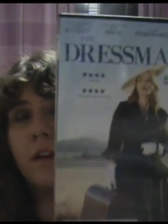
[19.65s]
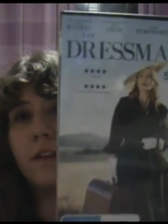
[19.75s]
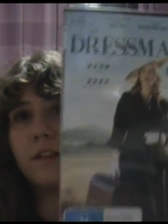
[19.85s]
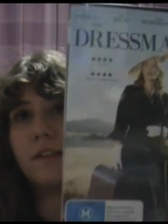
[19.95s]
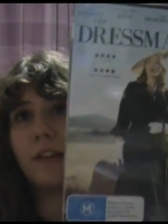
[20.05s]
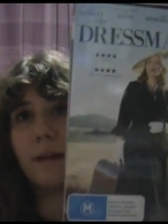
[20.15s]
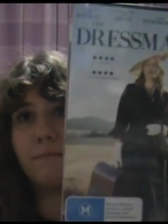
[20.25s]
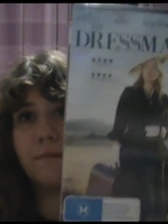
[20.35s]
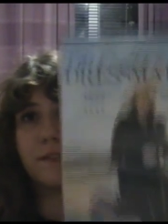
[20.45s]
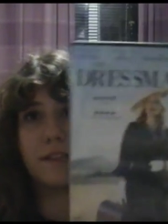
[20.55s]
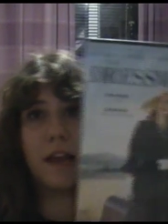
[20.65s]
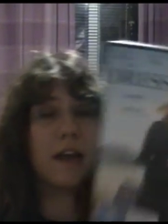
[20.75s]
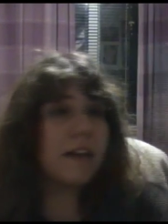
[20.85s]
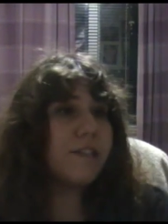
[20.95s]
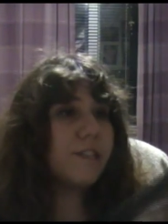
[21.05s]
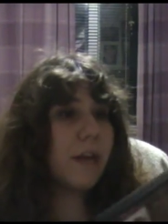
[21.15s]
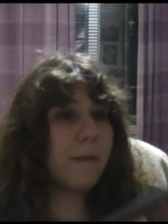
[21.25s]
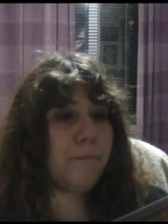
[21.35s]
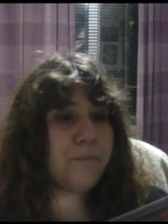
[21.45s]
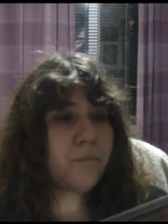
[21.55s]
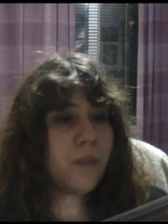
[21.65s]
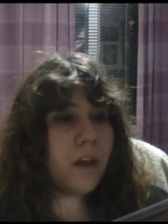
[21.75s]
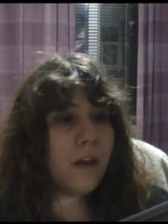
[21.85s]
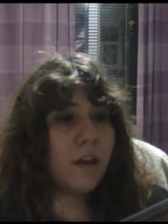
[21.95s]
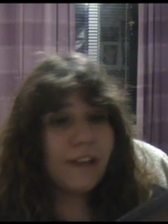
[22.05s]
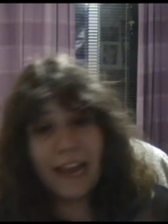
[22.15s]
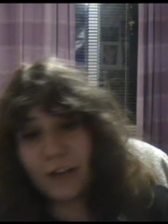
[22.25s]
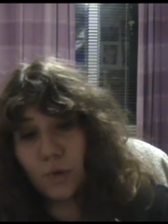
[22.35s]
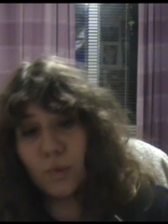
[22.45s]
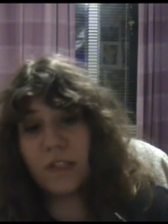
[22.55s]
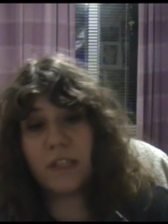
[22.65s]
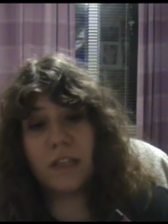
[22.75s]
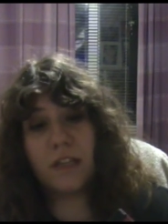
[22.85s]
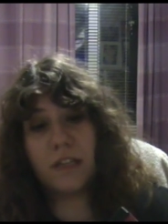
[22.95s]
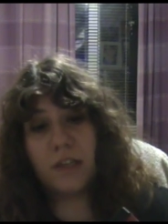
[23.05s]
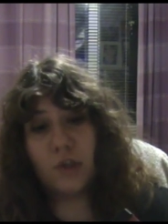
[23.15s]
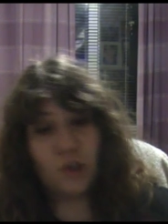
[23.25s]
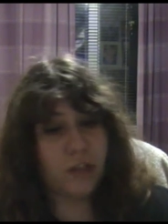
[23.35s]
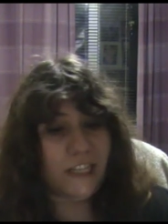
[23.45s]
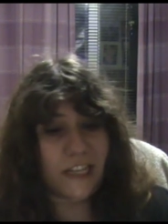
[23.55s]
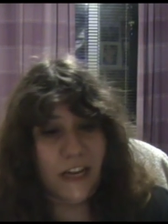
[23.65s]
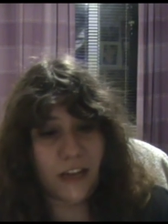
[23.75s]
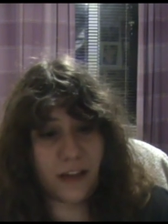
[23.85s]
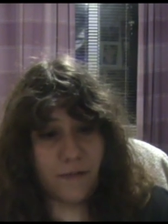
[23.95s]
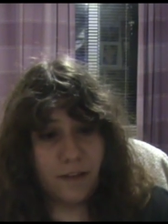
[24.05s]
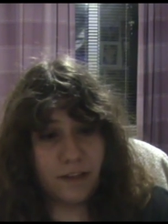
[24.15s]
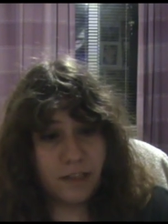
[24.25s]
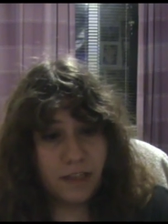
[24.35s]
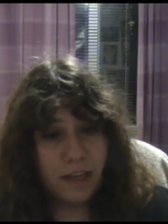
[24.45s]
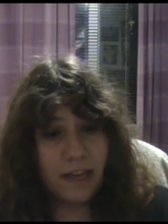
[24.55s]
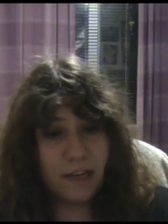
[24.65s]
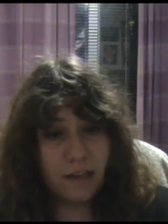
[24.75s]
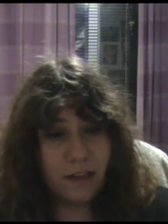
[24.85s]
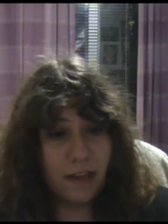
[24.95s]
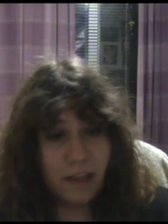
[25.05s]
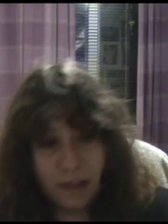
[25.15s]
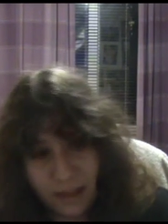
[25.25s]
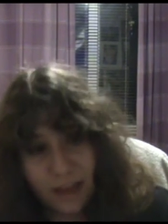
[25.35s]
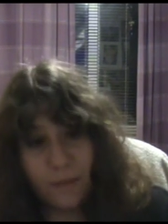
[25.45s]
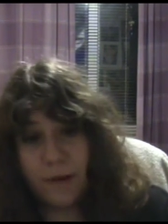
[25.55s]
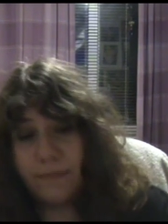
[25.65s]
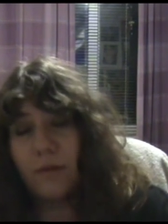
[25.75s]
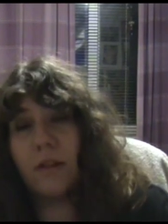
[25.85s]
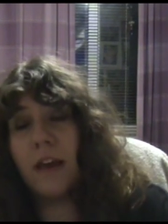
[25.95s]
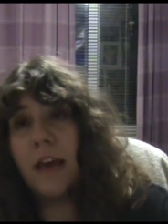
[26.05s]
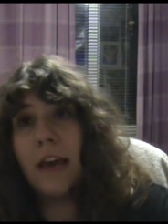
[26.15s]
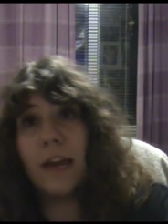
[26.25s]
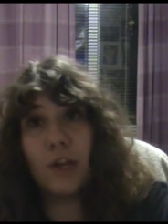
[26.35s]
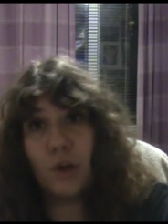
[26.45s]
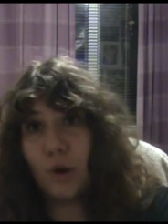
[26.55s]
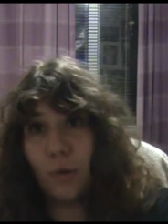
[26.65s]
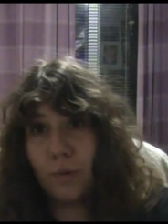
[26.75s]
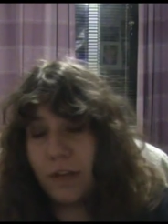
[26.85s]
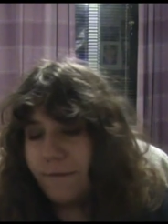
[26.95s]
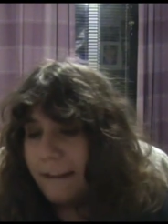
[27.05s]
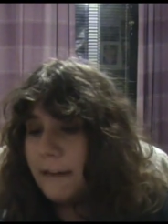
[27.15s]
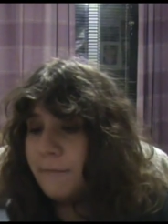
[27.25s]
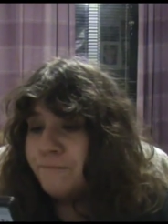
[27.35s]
This um stars um Kate Winslet, Judy Davis, Liam Hemsworth and Hugo Weaving.